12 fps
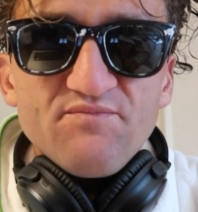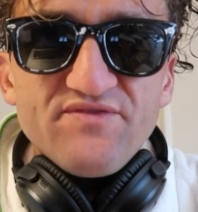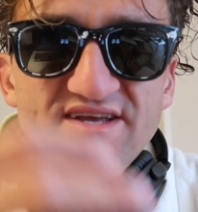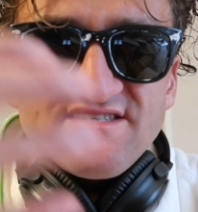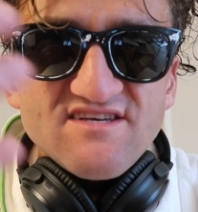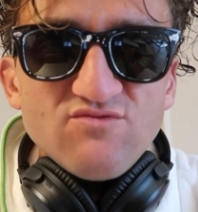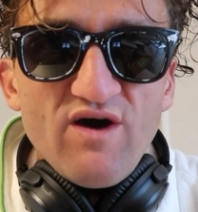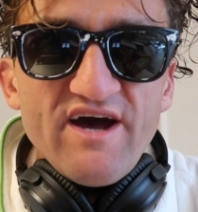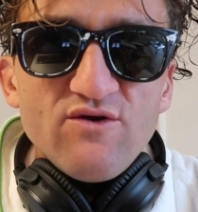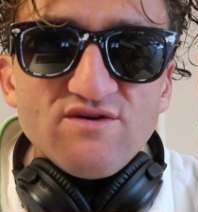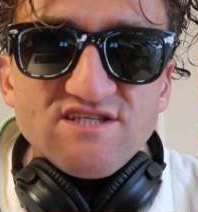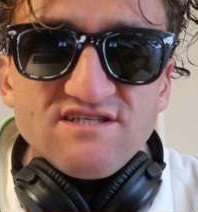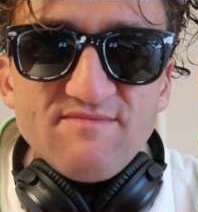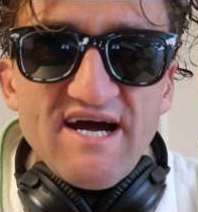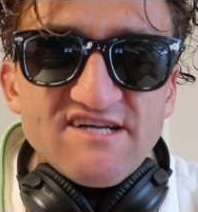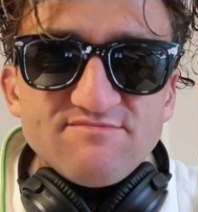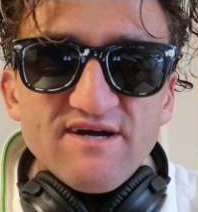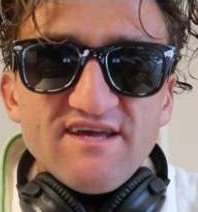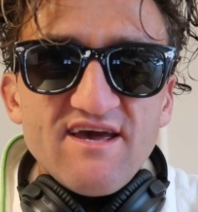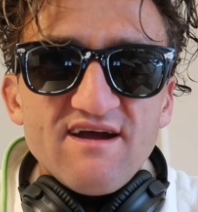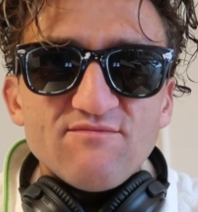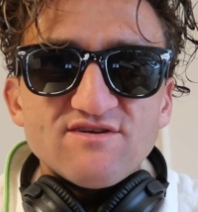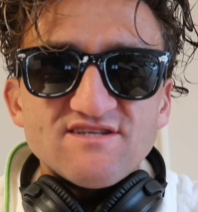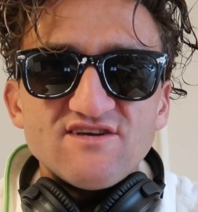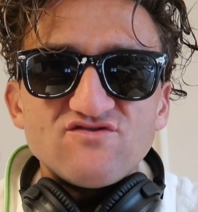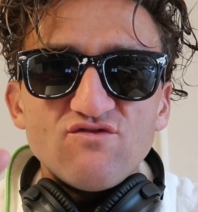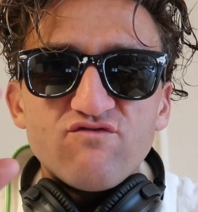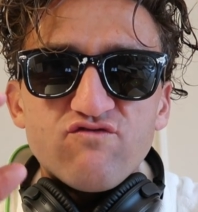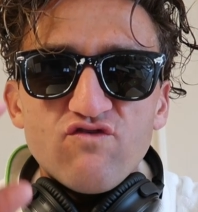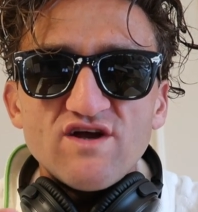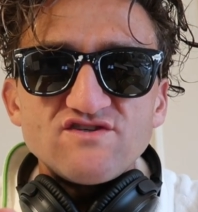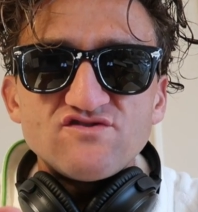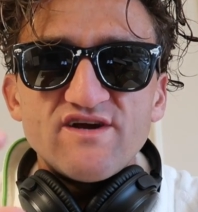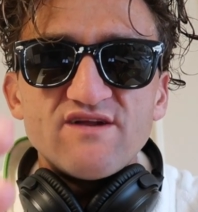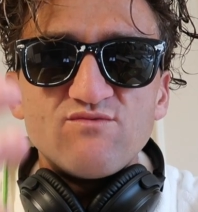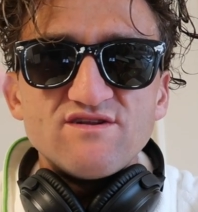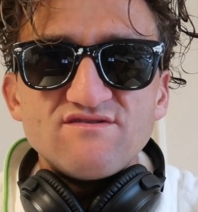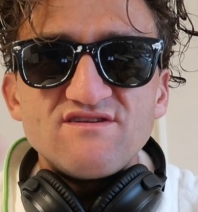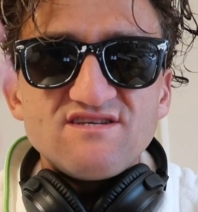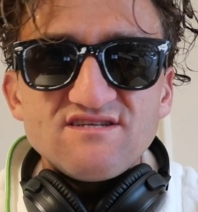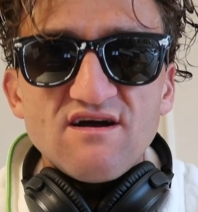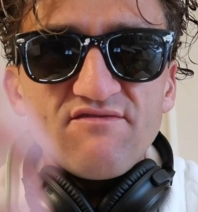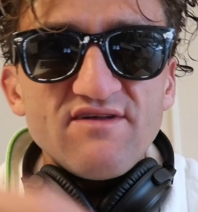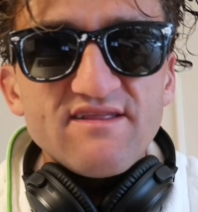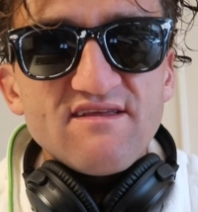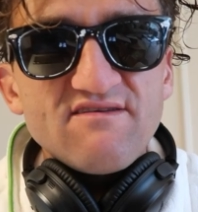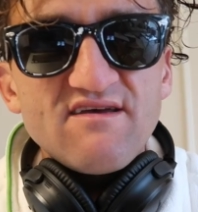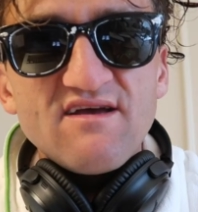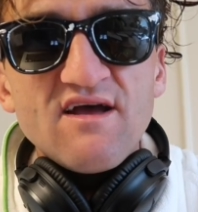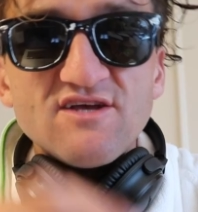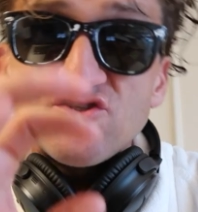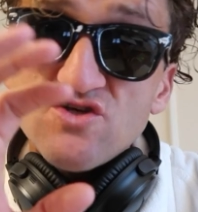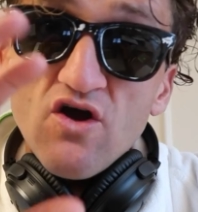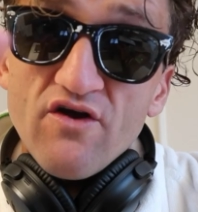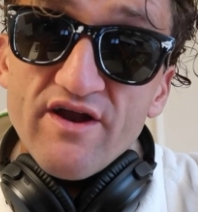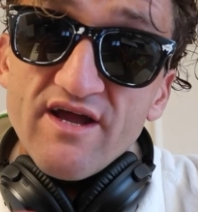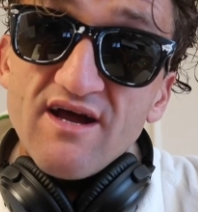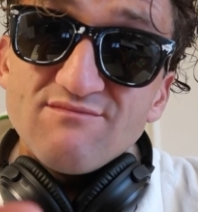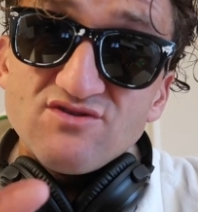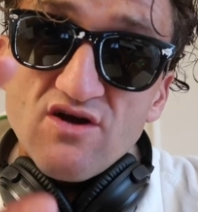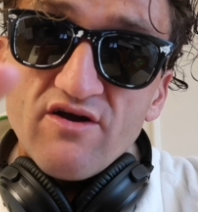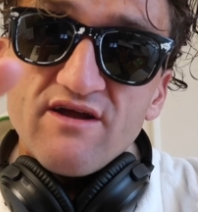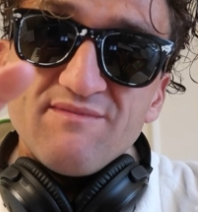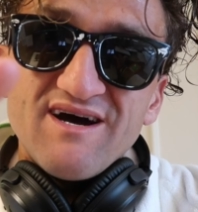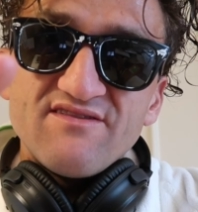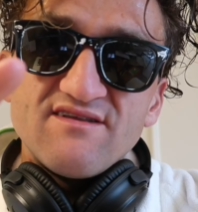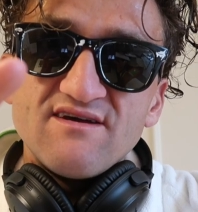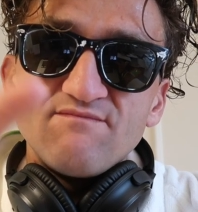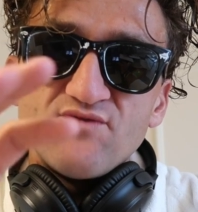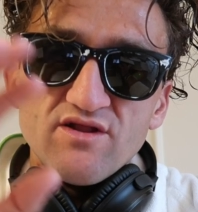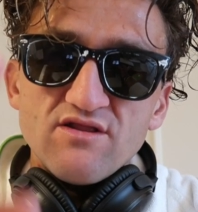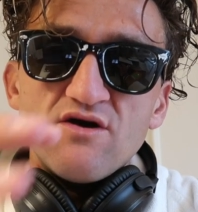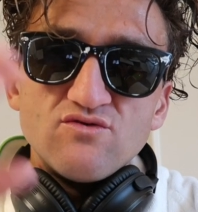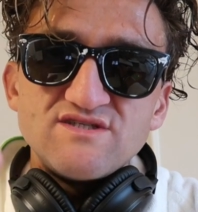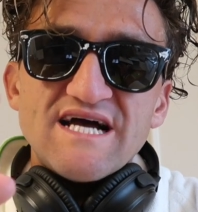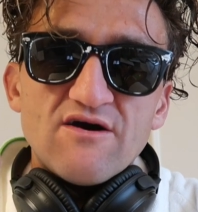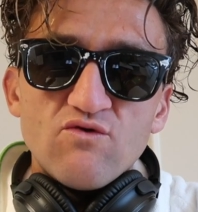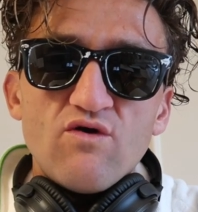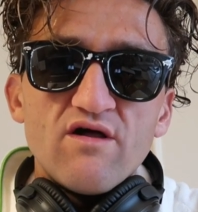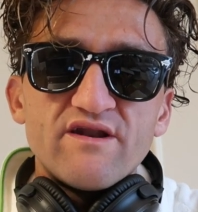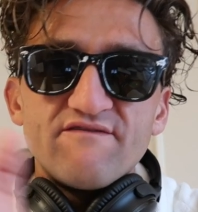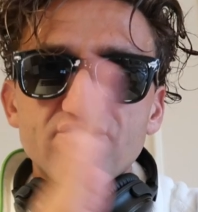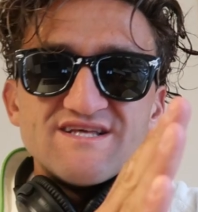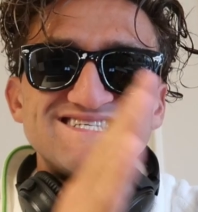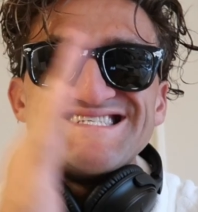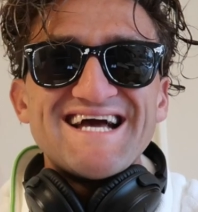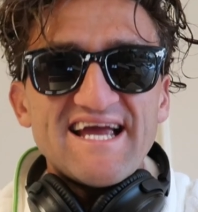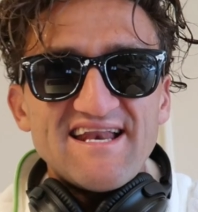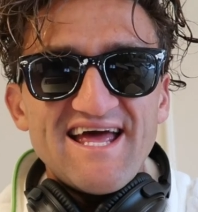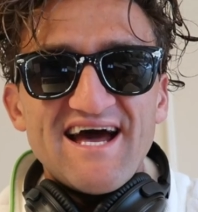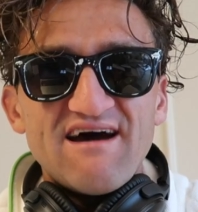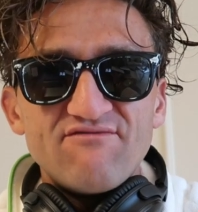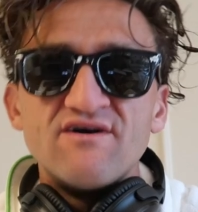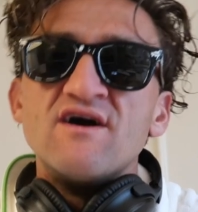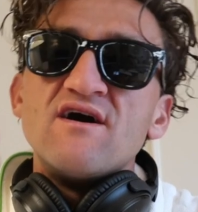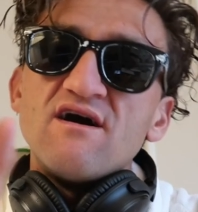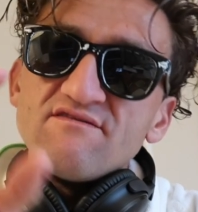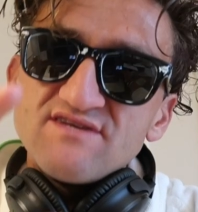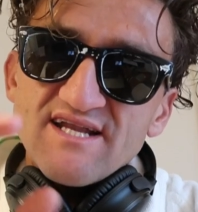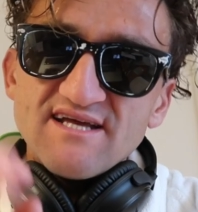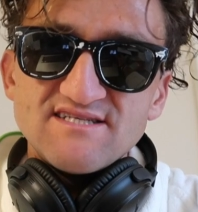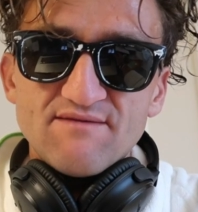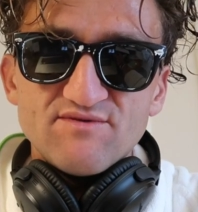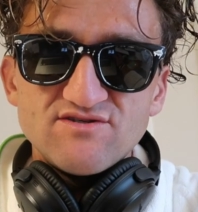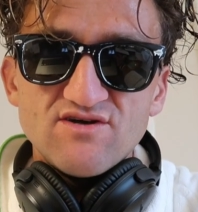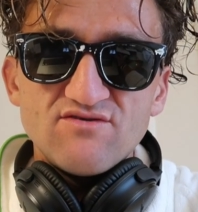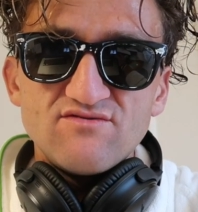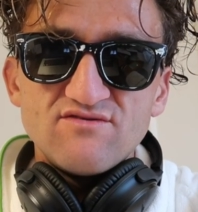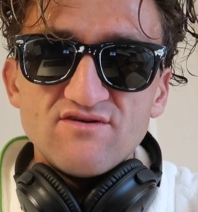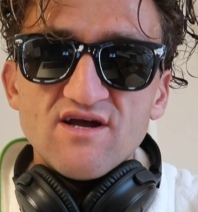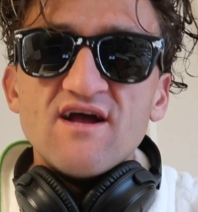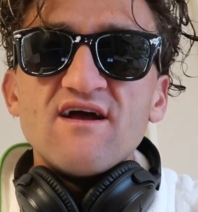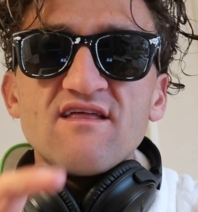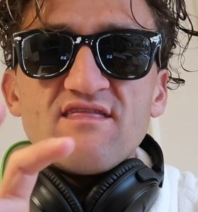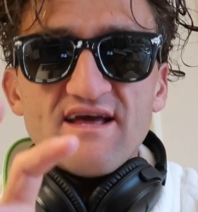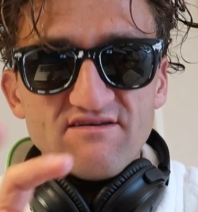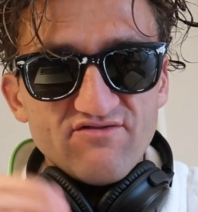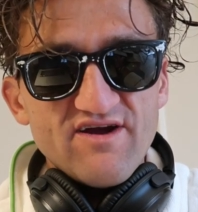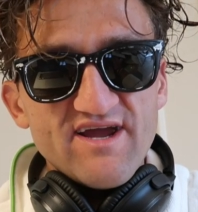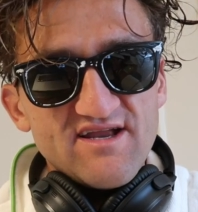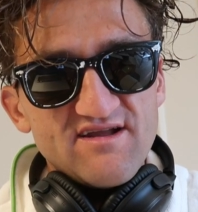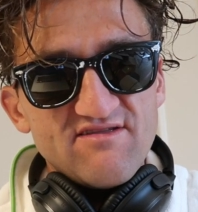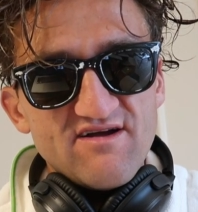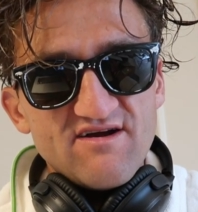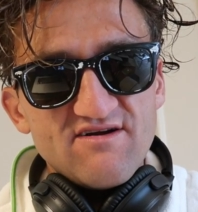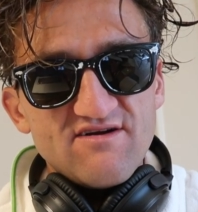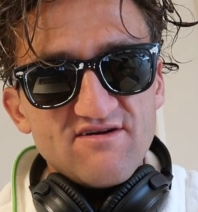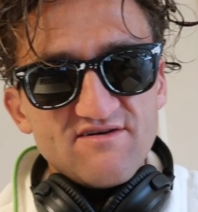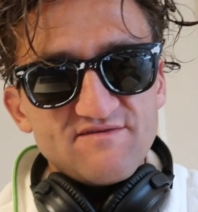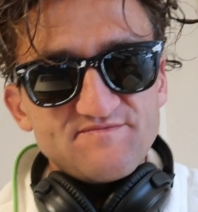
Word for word: This is why I always smash my cameras. I get so frustrated when stuff like this. Sorry, I'm sorry about the low sound quality for the second half of today's episode. Thanks for hanging in there.